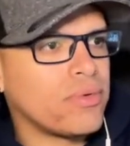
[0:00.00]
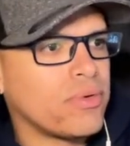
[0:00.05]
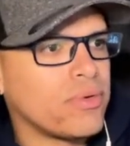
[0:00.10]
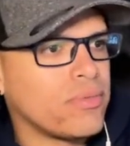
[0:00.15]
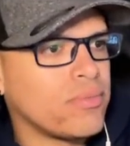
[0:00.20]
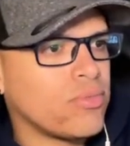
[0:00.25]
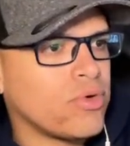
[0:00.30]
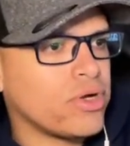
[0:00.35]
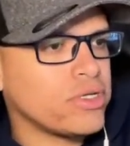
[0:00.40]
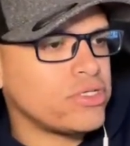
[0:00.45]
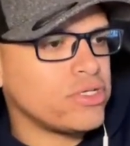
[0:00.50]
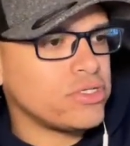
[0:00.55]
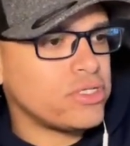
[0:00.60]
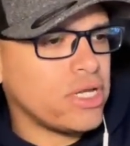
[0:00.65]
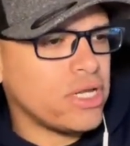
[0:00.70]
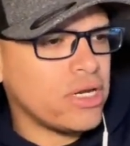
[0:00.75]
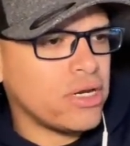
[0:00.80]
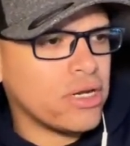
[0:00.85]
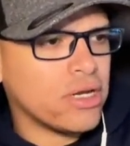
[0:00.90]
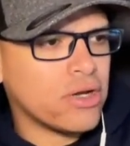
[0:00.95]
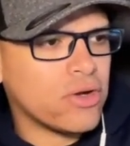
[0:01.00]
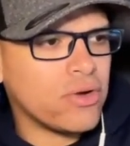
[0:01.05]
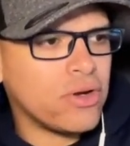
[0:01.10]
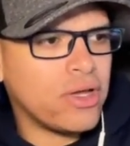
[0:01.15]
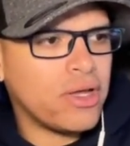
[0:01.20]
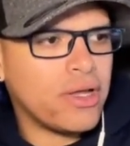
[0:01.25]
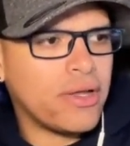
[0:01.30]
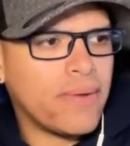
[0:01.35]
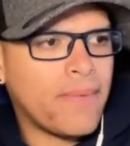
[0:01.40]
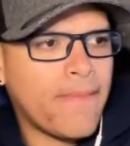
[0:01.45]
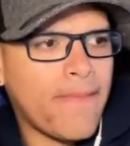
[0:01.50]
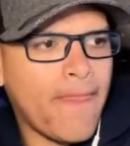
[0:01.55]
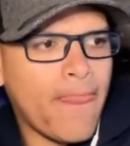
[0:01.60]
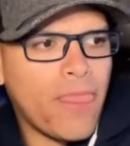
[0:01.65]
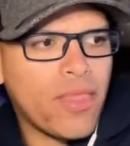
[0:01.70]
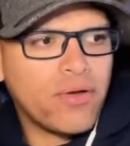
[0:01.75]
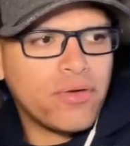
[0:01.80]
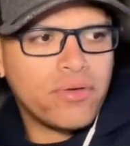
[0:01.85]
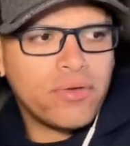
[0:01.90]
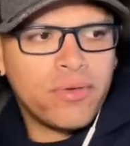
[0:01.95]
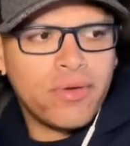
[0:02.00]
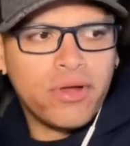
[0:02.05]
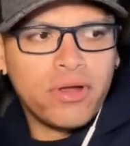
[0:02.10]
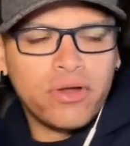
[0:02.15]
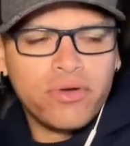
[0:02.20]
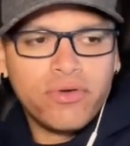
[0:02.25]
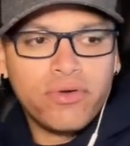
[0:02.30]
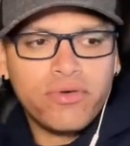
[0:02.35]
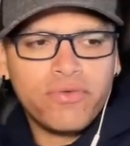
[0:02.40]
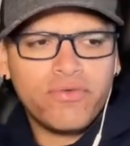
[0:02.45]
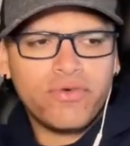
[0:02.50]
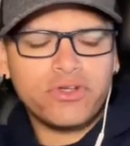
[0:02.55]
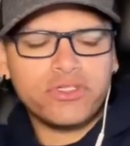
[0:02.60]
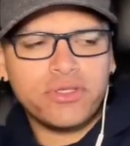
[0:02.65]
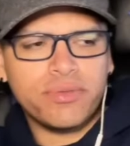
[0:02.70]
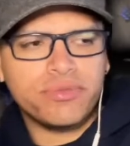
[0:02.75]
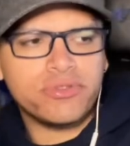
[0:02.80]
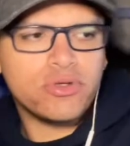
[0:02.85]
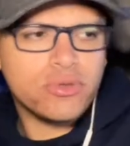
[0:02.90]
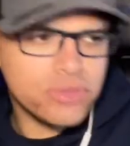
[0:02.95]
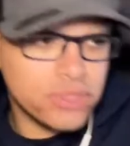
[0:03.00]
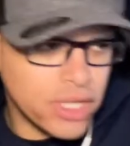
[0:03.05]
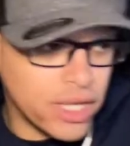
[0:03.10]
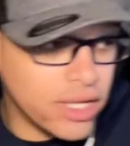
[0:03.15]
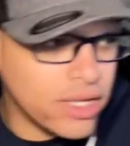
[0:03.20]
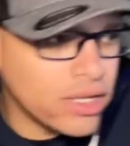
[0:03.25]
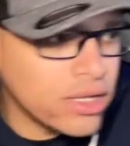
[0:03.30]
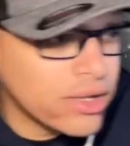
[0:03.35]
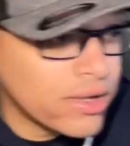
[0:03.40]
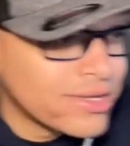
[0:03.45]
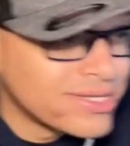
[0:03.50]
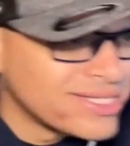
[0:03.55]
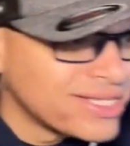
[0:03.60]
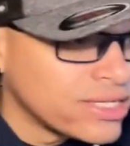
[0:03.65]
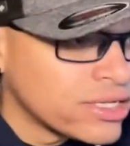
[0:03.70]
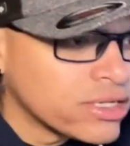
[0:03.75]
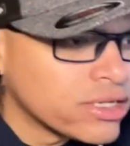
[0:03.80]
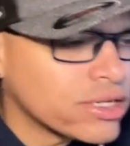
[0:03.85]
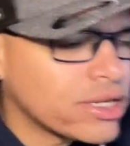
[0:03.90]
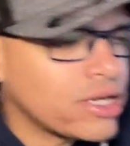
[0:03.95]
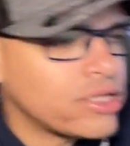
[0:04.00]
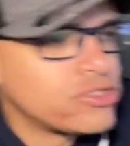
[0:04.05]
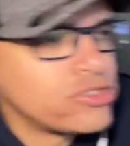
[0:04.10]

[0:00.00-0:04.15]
More entertaining, not gonna lie. First episode was like kind of